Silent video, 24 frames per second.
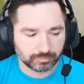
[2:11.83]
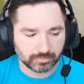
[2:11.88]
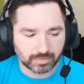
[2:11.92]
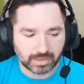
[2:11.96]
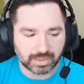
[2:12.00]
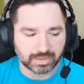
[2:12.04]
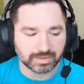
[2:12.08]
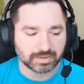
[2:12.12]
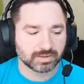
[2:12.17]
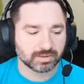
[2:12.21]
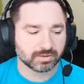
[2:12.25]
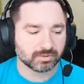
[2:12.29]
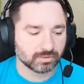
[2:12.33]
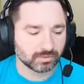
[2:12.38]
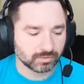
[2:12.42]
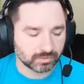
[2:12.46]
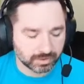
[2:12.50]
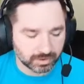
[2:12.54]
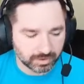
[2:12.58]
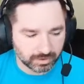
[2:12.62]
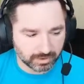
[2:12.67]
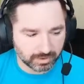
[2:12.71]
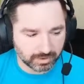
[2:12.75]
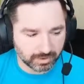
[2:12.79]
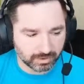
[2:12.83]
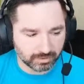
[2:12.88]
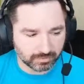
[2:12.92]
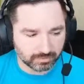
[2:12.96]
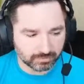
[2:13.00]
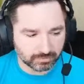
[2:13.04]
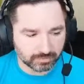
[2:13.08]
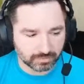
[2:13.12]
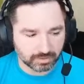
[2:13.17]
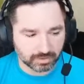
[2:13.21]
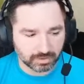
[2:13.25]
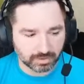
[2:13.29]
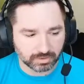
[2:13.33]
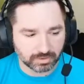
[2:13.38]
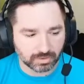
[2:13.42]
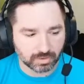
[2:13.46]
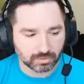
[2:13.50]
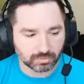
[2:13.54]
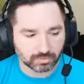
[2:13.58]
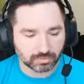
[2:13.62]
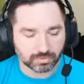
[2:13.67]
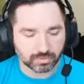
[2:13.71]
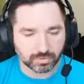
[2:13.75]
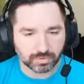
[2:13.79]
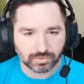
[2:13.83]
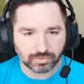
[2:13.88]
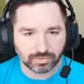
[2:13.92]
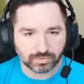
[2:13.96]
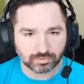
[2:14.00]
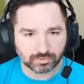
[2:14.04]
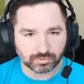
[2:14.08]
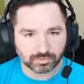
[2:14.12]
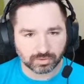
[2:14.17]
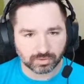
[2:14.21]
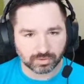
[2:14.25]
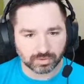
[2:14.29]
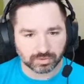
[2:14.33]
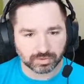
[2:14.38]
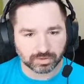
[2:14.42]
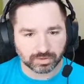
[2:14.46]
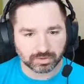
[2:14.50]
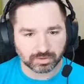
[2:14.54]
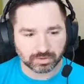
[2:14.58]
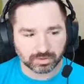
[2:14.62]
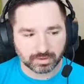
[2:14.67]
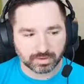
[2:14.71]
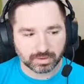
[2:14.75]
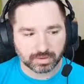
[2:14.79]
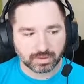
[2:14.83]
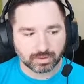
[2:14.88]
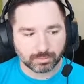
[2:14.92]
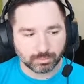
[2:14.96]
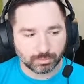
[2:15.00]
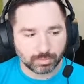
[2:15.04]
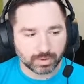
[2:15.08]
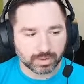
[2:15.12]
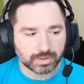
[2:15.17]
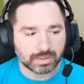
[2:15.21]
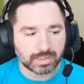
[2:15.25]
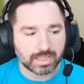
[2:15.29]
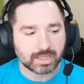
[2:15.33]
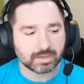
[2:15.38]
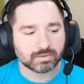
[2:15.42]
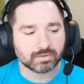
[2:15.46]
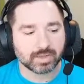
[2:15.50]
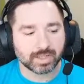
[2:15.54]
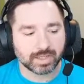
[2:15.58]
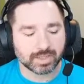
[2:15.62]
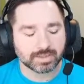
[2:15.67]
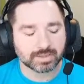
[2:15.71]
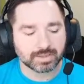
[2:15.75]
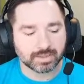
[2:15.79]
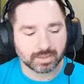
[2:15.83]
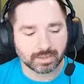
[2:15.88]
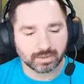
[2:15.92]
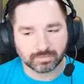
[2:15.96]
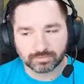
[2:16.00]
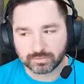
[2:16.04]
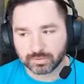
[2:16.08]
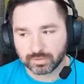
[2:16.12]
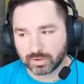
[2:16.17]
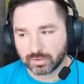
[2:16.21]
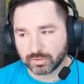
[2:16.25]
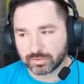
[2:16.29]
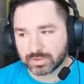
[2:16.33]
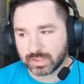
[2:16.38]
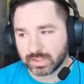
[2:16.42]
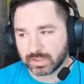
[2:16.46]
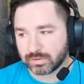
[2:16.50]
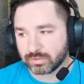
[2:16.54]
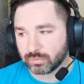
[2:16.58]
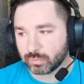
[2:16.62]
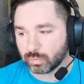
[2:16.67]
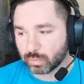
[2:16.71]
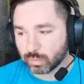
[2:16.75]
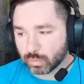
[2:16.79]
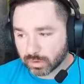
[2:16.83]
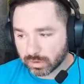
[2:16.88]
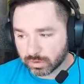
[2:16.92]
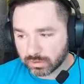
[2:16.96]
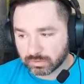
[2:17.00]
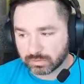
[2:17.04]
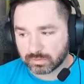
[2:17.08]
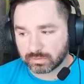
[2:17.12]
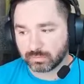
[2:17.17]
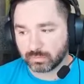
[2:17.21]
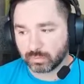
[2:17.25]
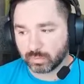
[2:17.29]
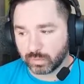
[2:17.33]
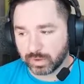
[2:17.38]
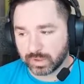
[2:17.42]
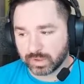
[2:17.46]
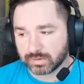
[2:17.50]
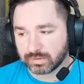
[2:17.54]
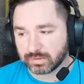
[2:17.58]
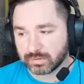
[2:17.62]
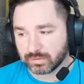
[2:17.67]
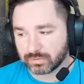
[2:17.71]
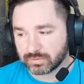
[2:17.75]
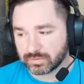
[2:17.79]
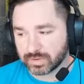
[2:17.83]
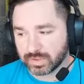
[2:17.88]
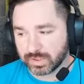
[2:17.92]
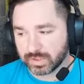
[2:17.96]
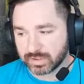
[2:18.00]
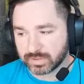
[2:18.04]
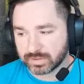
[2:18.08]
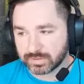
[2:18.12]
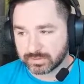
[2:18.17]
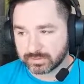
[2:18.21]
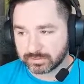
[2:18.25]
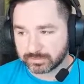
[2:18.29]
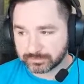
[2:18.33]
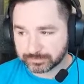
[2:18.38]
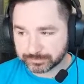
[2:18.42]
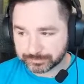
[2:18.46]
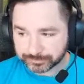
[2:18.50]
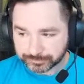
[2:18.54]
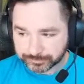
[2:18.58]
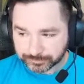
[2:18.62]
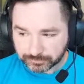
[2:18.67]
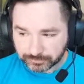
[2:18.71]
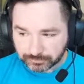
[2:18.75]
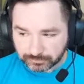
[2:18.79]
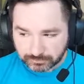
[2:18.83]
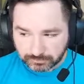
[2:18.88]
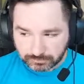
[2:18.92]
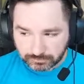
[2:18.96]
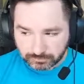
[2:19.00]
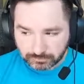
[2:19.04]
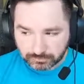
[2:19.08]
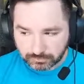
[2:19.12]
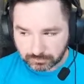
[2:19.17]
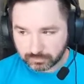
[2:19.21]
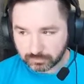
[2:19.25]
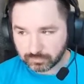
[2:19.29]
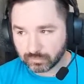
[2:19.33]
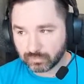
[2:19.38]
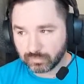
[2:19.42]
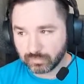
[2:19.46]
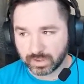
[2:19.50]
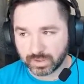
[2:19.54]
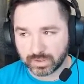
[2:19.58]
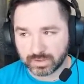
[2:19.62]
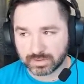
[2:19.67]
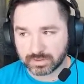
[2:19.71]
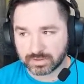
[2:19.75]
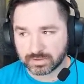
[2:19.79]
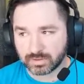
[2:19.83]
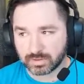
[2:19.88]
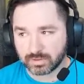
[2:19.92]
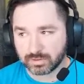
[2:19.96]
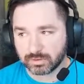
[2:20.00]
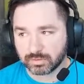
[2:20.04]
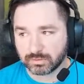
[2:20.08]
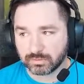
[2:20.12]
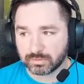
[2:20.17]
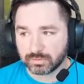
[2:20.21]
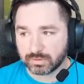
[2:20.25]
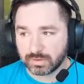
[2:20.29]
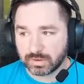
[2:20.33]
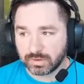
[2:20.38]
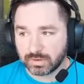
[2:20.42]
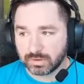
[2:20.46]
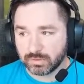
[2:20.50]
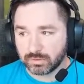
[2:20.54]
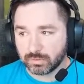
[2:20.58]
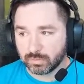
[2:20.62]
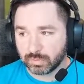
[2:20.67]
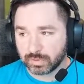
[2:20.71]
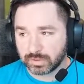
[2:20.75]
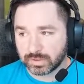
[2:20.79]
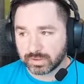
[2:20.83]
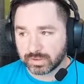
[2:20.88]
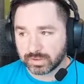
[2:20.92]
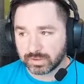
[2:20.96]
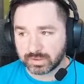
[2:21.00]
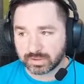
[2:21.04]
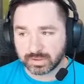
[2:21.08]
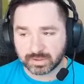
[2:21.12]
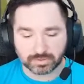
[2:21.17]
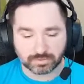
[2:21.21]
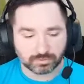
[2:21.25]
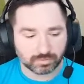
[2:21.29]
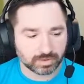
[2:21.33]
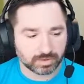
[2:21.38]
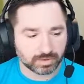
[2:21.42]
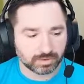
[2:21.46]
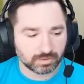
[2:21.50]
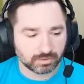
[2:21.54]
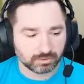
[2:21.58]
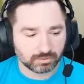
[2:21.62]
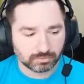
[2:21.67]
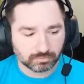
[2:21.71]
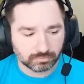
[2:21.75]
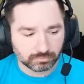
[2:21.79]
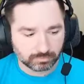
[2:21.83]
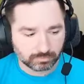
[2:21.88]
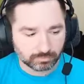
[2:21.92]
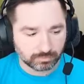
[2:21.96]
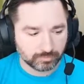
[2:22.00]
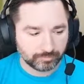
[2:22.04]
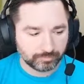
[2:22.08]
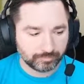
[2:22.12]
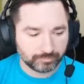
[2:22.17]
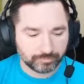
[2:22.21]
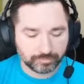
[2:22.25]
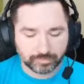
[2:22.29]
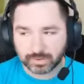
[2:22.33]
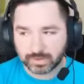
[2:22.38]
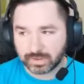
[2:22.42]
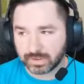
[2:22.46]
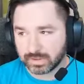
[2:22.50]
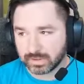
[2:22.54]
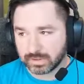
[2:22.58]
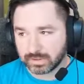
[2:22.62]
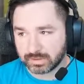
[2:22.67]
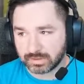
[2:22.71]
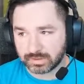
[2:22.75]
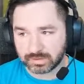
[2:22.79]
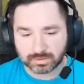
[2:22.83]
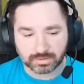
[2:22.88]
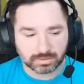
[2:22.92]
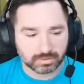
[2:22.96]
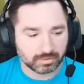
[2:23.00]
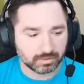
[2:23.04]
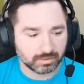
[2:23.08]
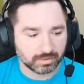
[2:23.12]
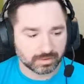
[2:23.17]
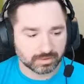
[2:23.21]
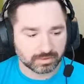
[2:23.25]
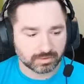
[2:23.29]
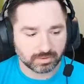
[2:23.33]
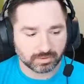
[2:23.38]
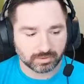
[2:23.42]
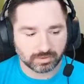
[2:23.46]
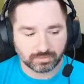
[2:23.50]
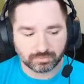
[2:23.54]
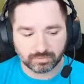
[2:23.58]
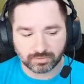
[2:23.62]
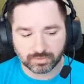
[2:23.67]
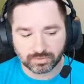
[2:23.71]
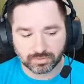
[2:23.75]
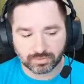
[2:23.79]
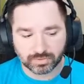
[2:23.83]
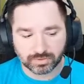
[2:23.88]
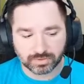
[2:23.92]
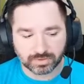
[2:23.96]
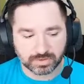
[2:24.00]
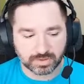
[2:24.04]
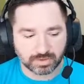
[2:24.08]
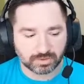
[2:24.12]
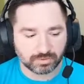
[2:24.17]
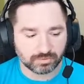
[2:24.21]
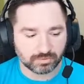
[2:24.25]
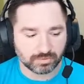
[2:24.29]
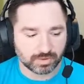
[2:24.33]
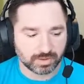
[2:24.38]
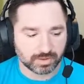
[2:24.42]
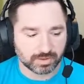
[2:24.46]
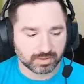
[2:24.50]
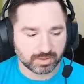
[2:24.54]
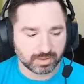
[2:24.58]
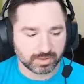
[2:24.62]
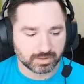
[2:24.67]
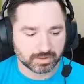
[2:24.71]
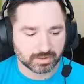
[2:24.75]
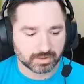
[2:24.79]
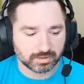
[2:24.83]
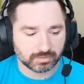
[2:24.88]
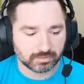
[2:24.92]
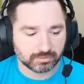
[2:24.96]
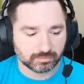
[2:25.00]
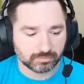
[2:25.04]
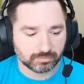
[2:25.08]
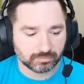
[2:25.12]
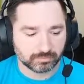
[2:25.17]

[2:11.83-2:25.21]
I still do not have a Node version currently, but now asdf knows how to work with Node.js. And so one of the things we can do is list all the versions that Node.js has now.